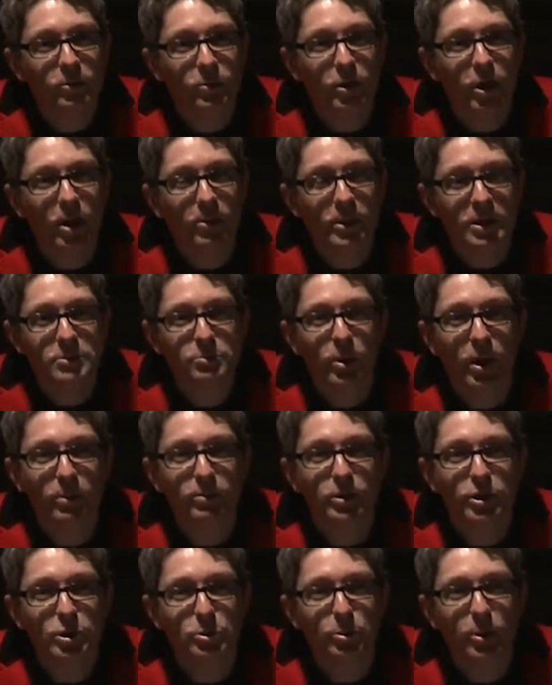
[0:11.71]
comics
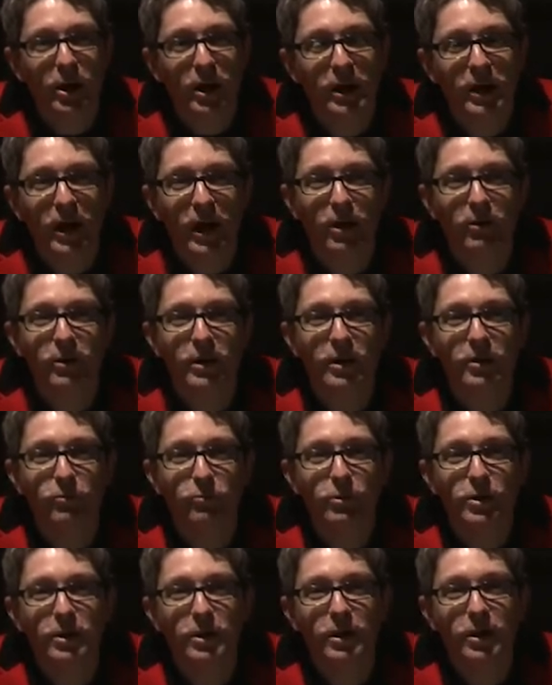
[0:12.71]
published by Gary,
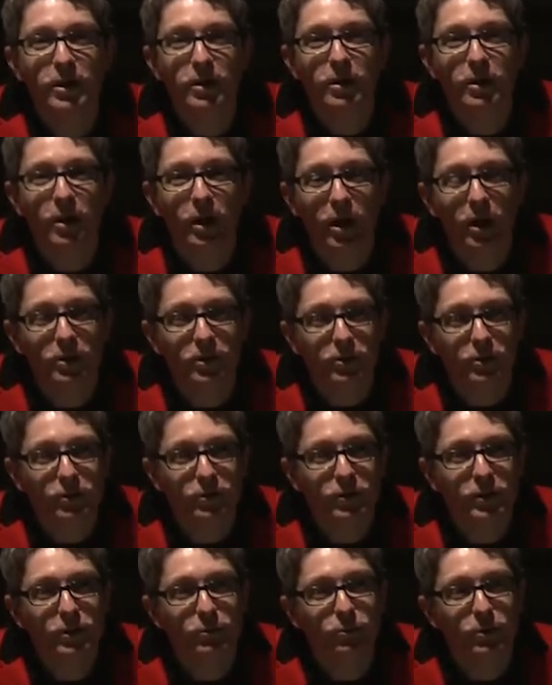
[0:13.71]
reading
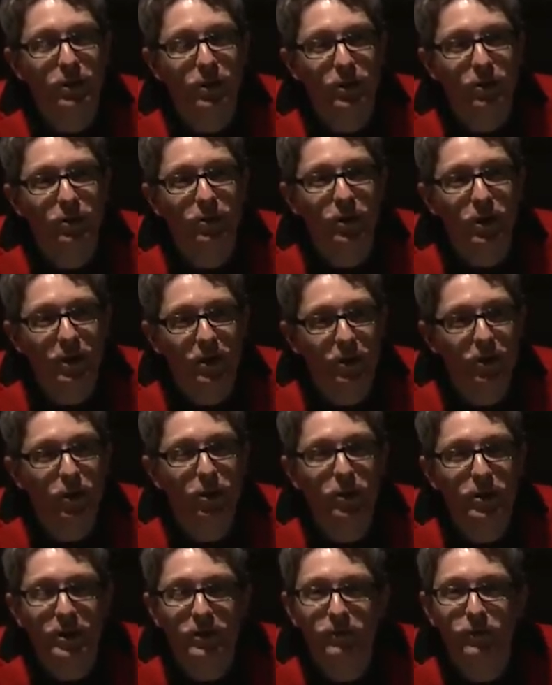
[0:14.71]
articles he's written, and
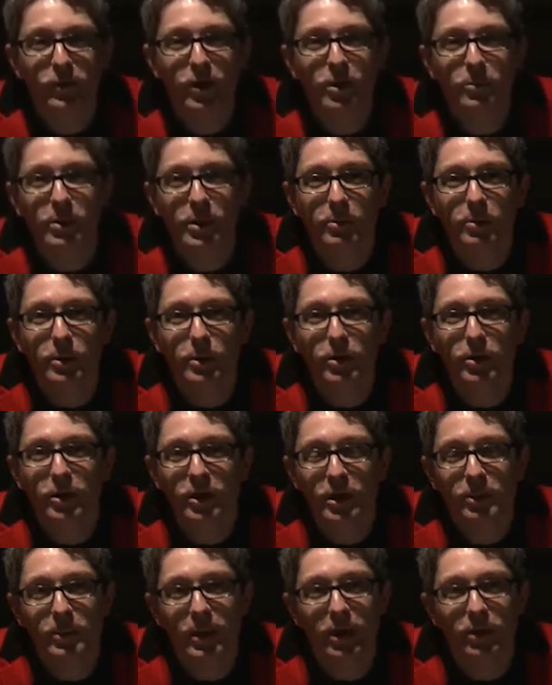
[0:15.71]
learning from him and
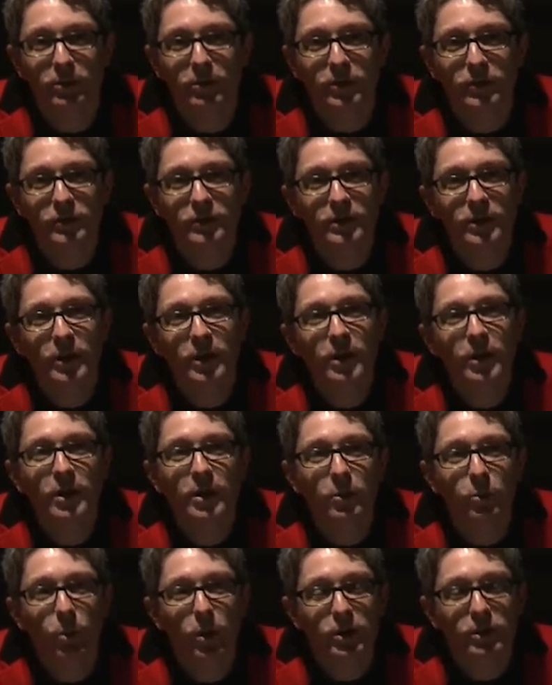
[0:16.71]
learning about this
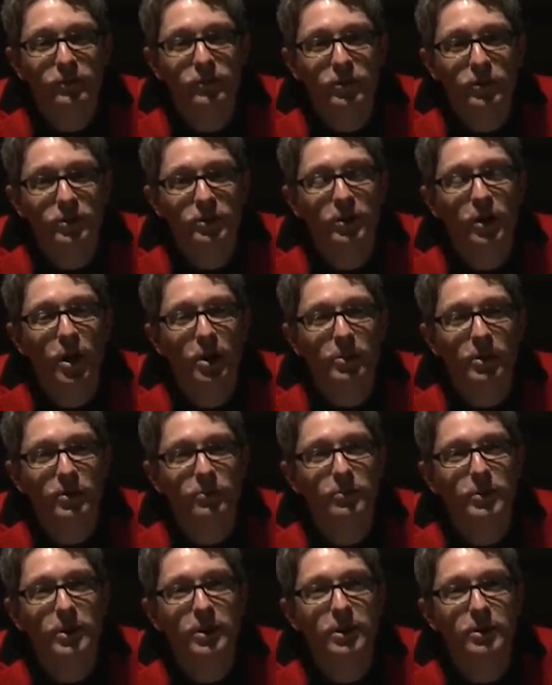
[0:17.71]
wonderful
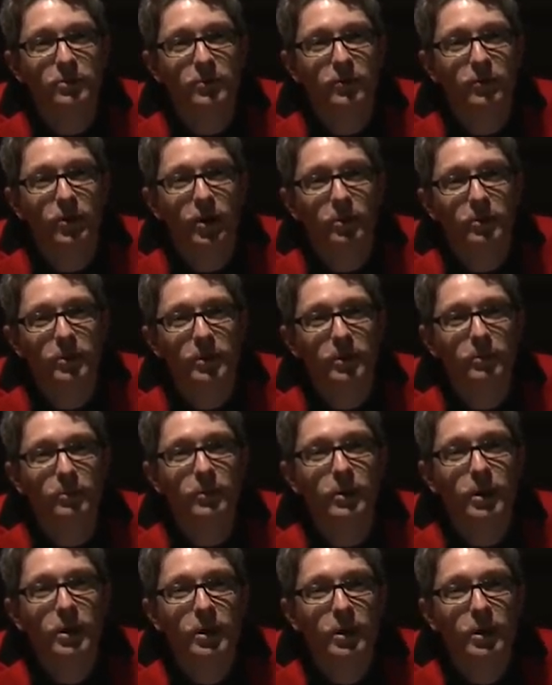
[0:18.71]
comics medium from him